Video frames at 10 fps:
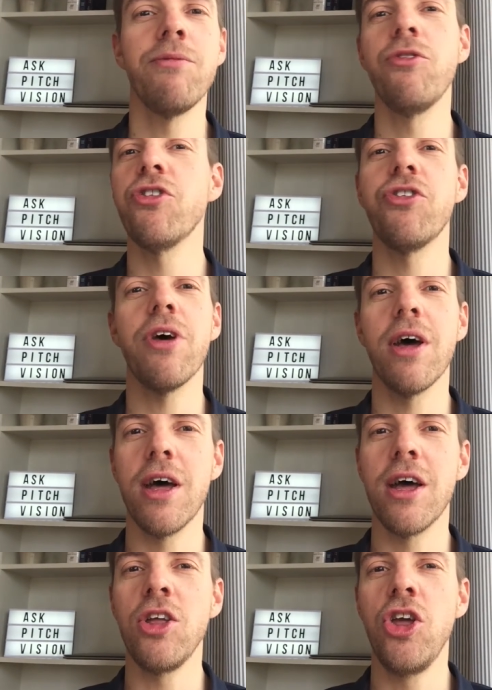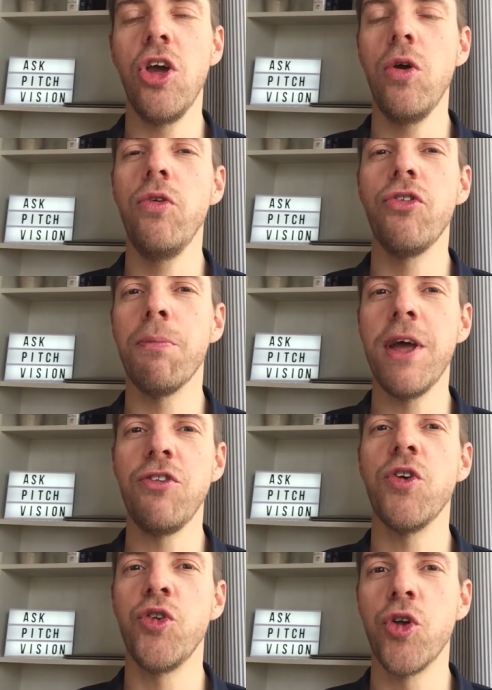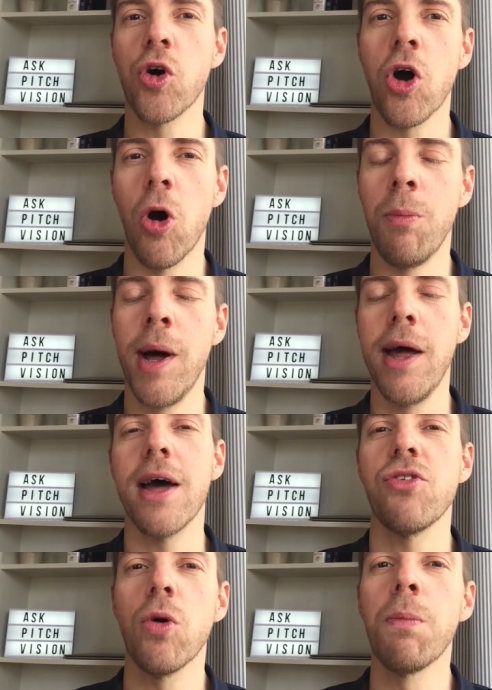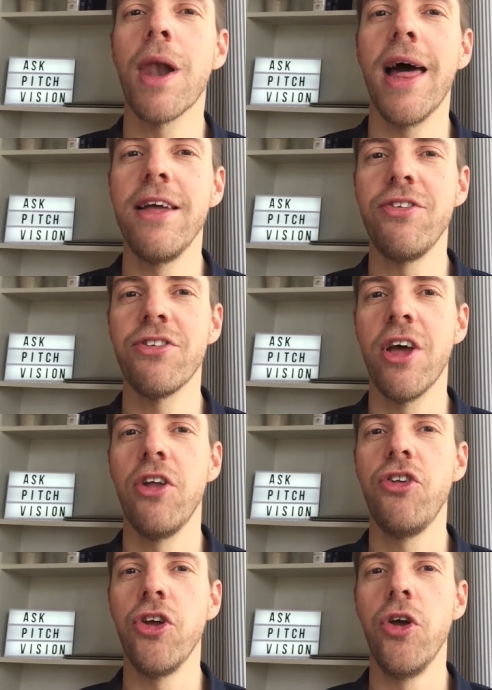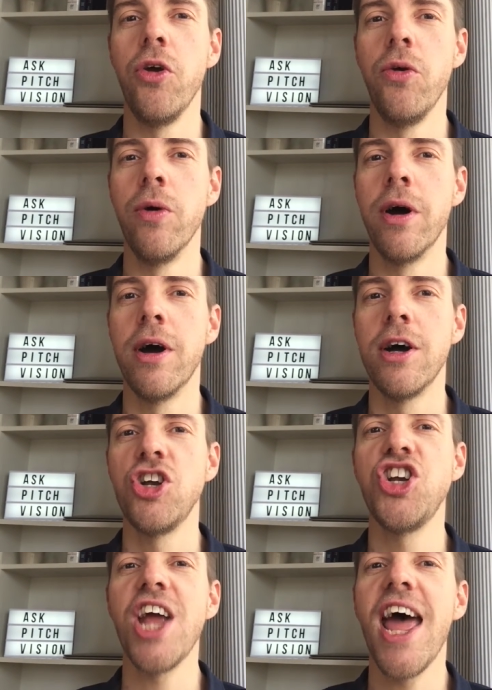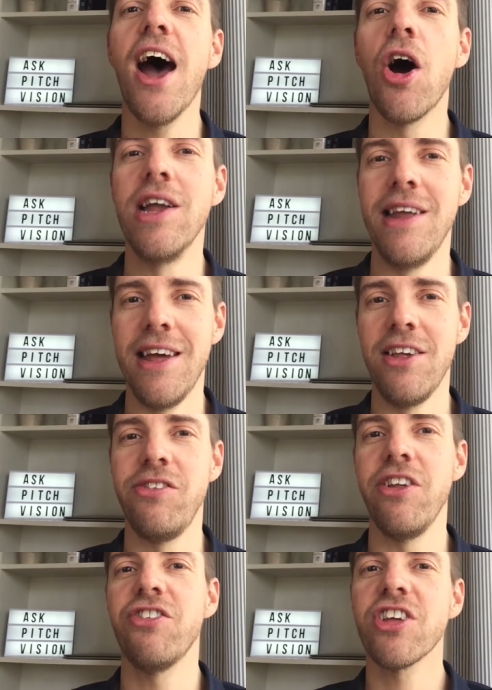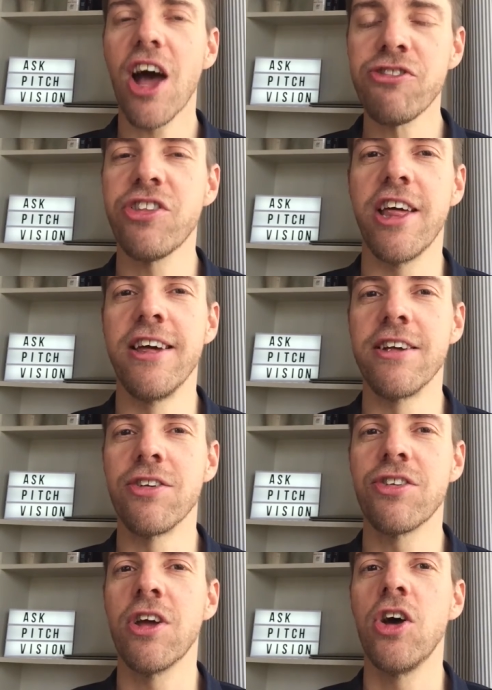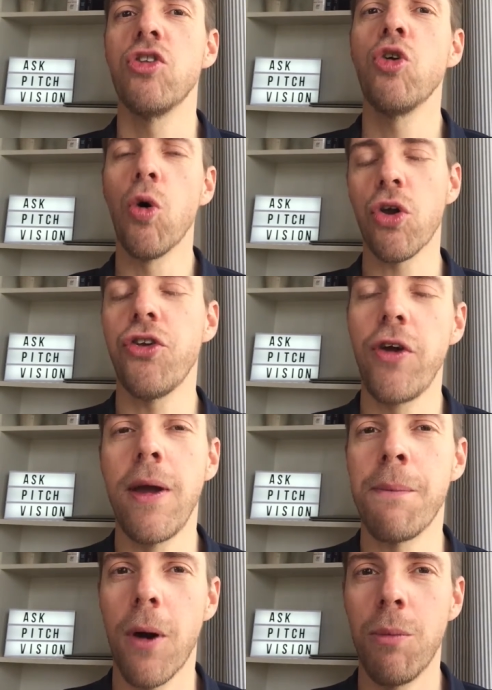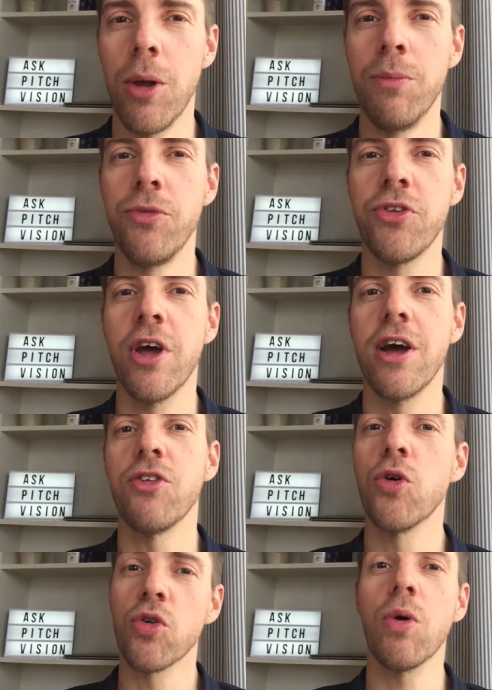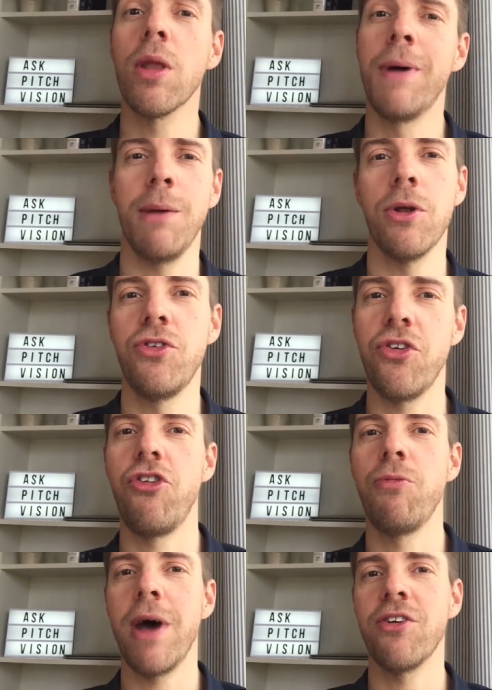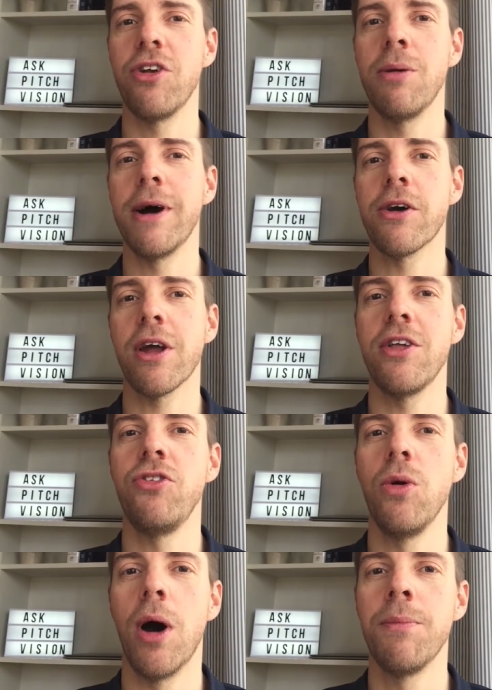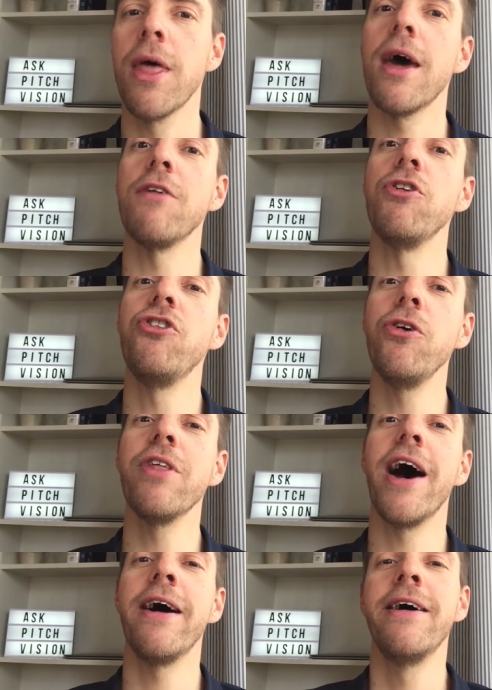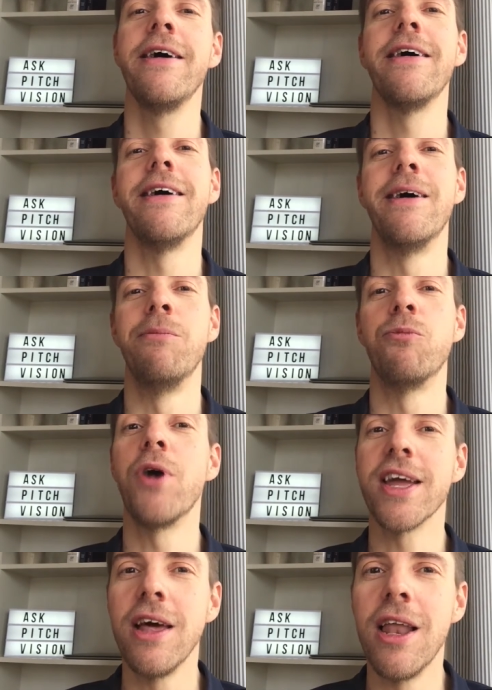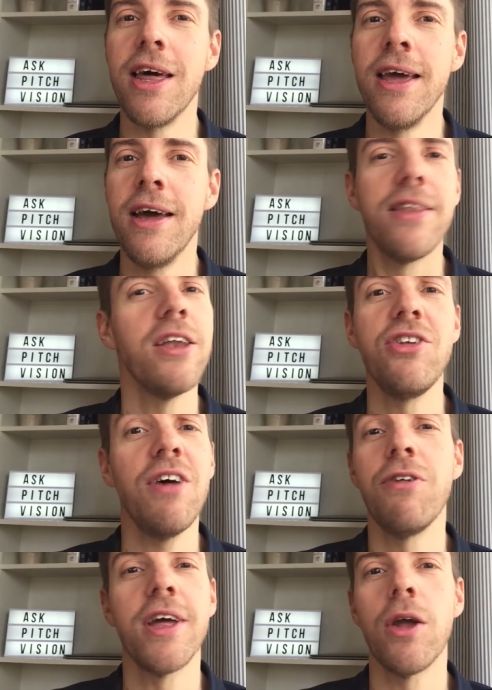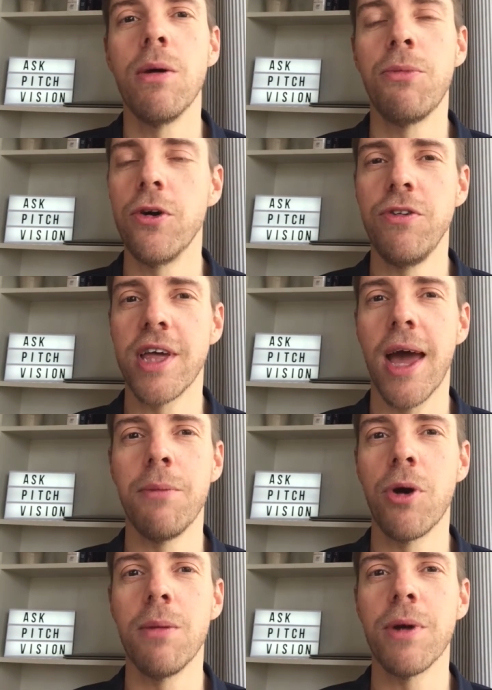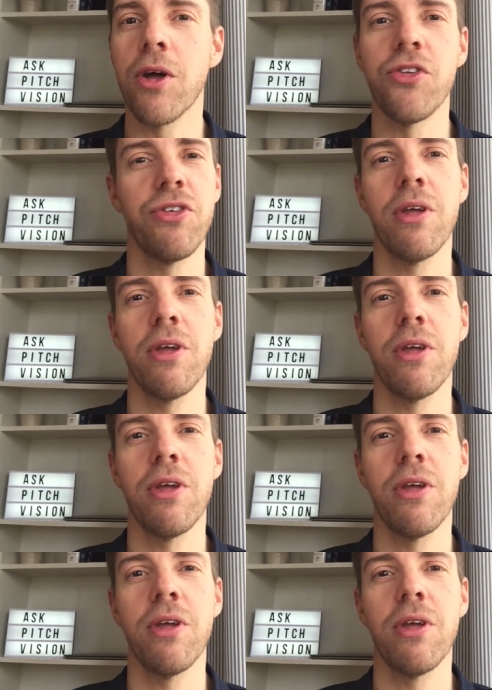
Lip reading: Just use pitchvision.com as your place to share ideas, discuss things, talk through your problems, and talk to other people who are just as passionate about cricket as you are. And if you do that regularly, then you're definitely going to improve your game, right? Because